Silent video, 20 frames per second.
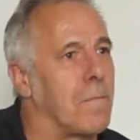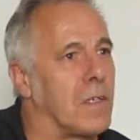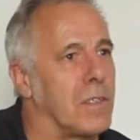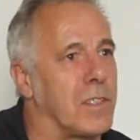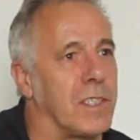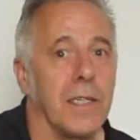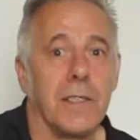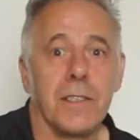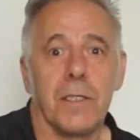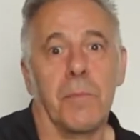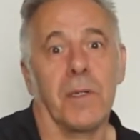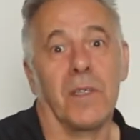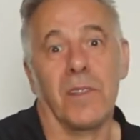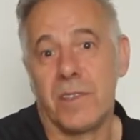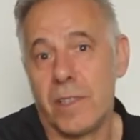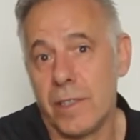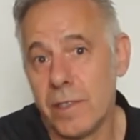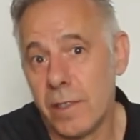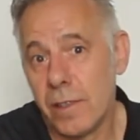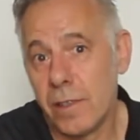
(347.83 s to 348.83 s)

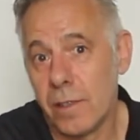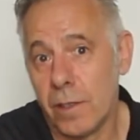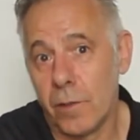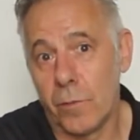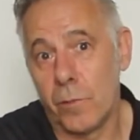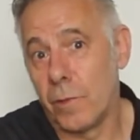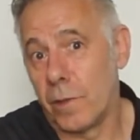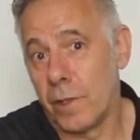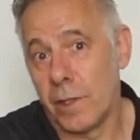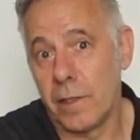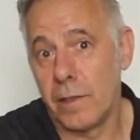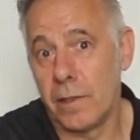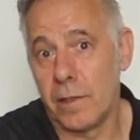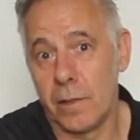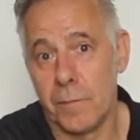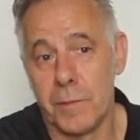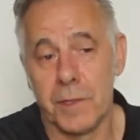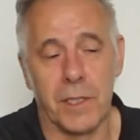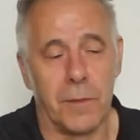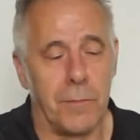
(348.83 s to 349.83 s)
sensibilities,
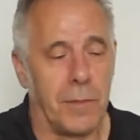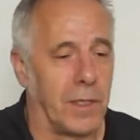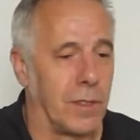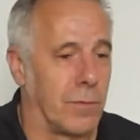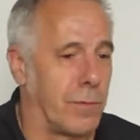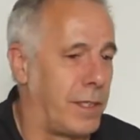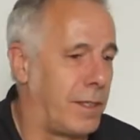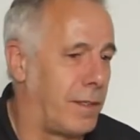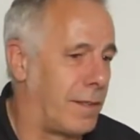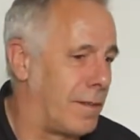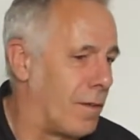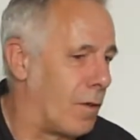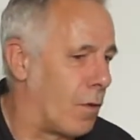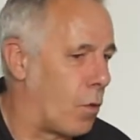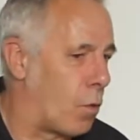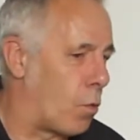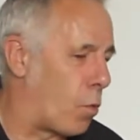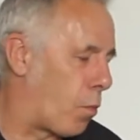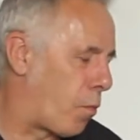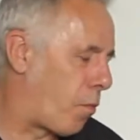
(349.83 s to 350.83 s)
let me say, because we
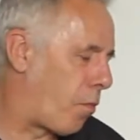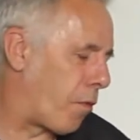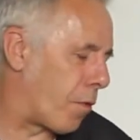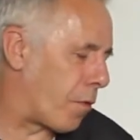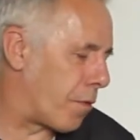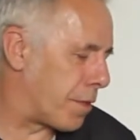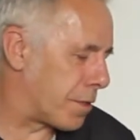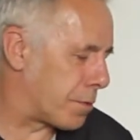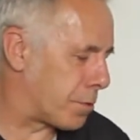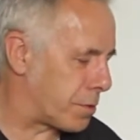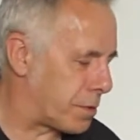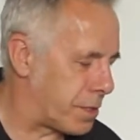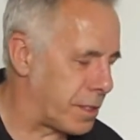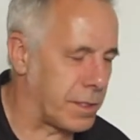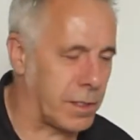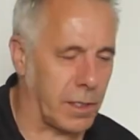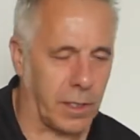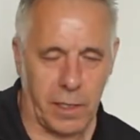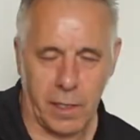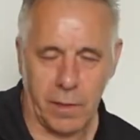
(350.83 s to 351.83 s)
all thought this was
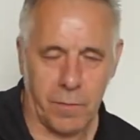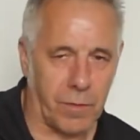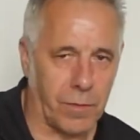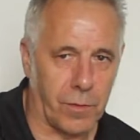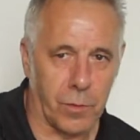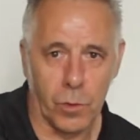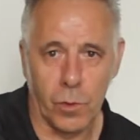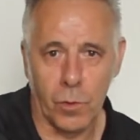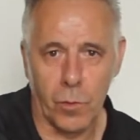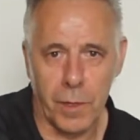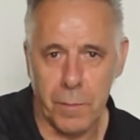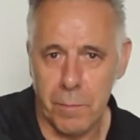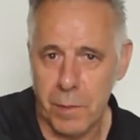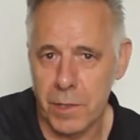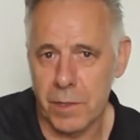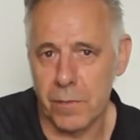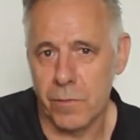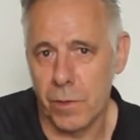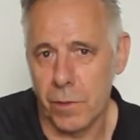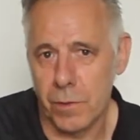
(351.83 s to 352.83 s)
just a kind of throwaway
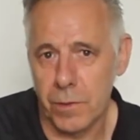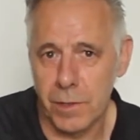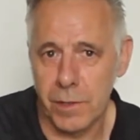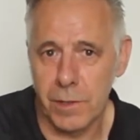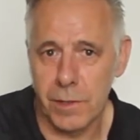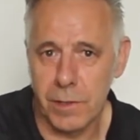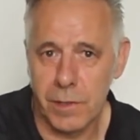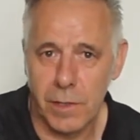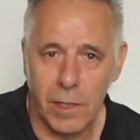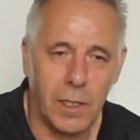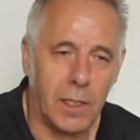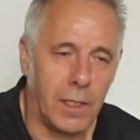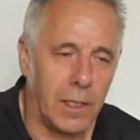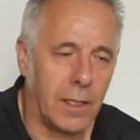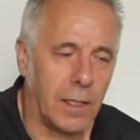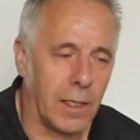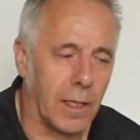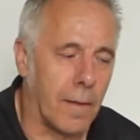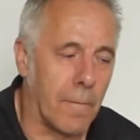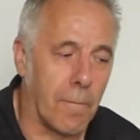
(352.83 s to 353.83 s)
piece of nonsense.
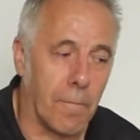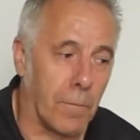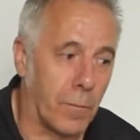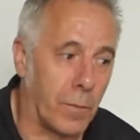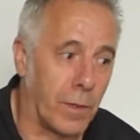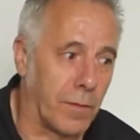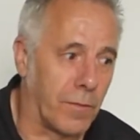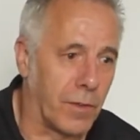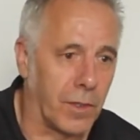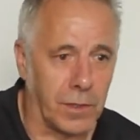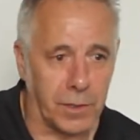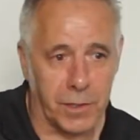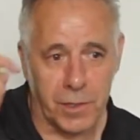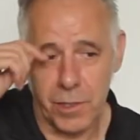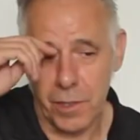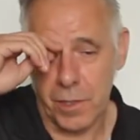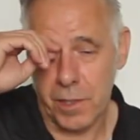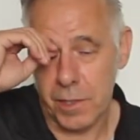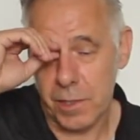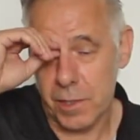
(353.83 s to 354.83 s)
We never really
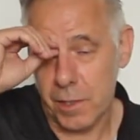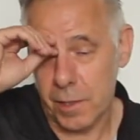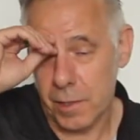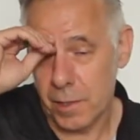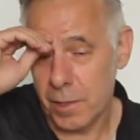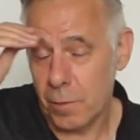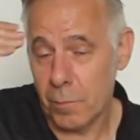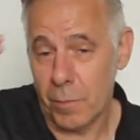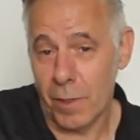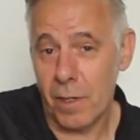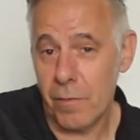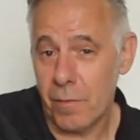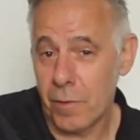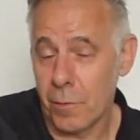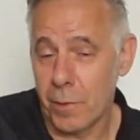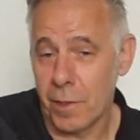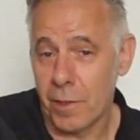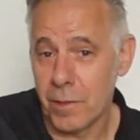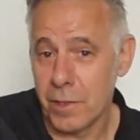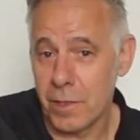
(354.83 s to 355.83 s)
took it seriously, but
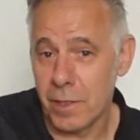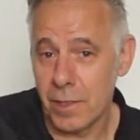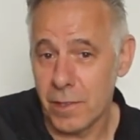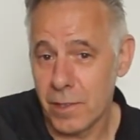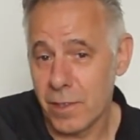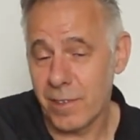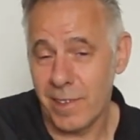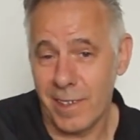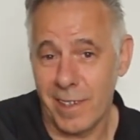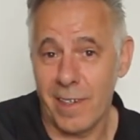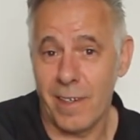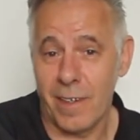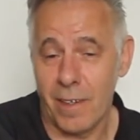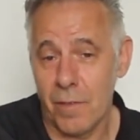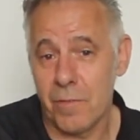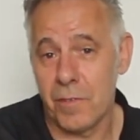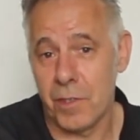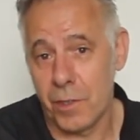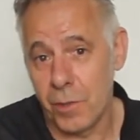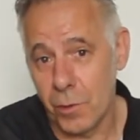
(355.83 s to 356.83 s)
everyone else did, so you kind of
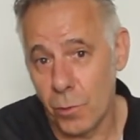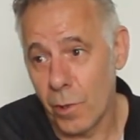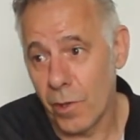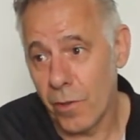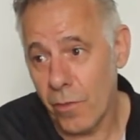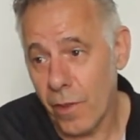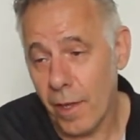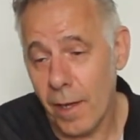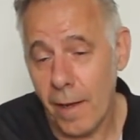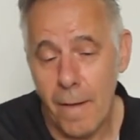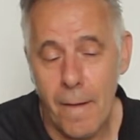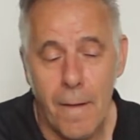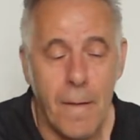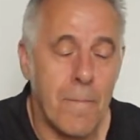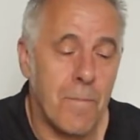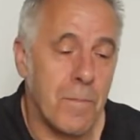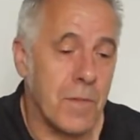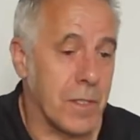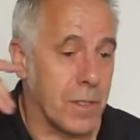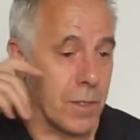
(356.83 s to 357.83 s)
have to go with that.
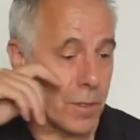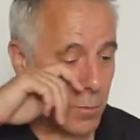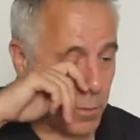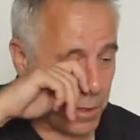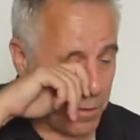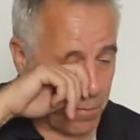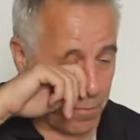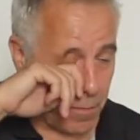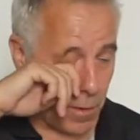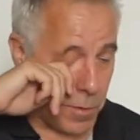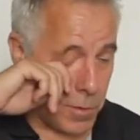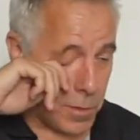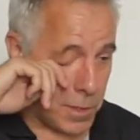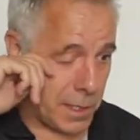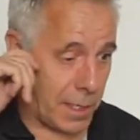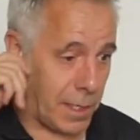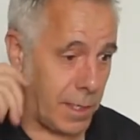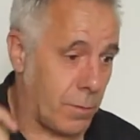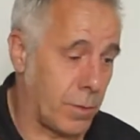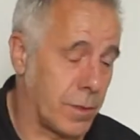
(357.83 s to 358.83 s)
So we
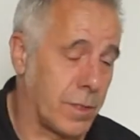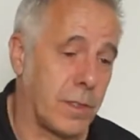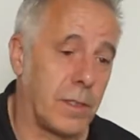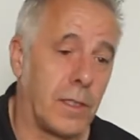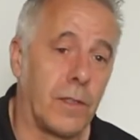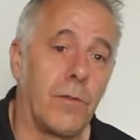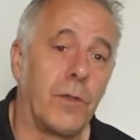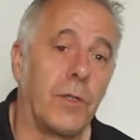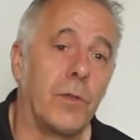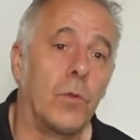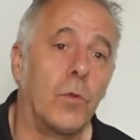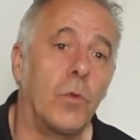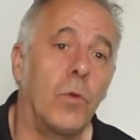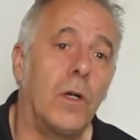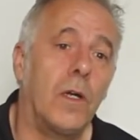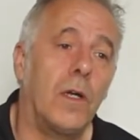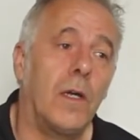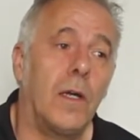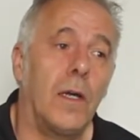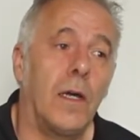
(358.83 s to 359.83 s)
found it was a
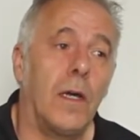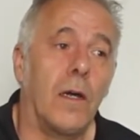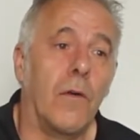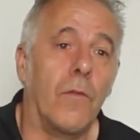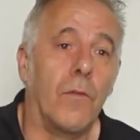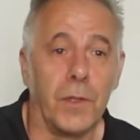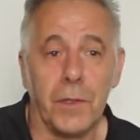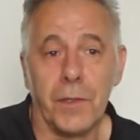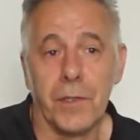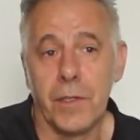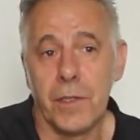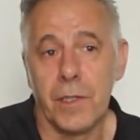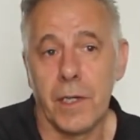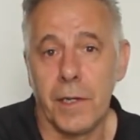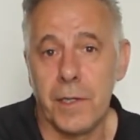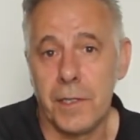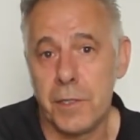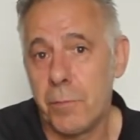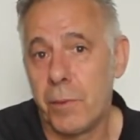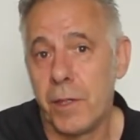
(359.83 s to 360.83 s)
really good
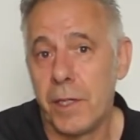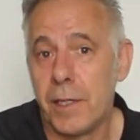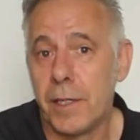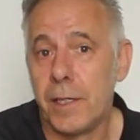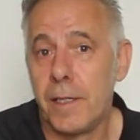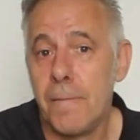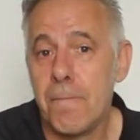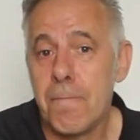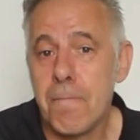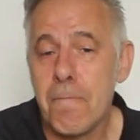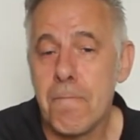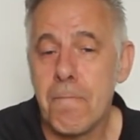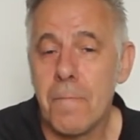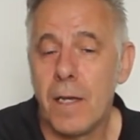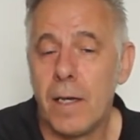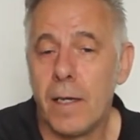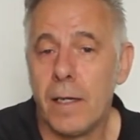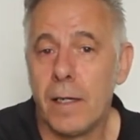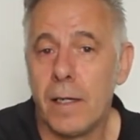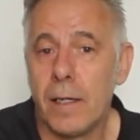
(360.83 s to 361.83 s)
icebreaker
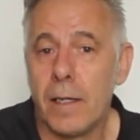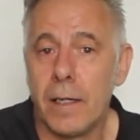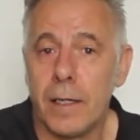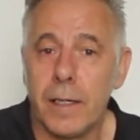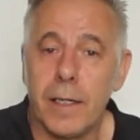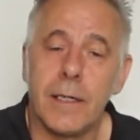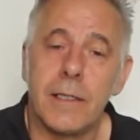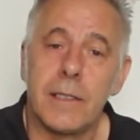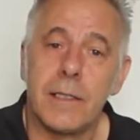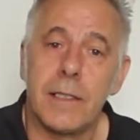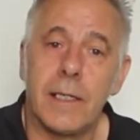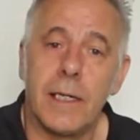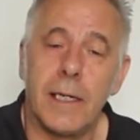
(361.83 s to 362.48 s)
at gigs,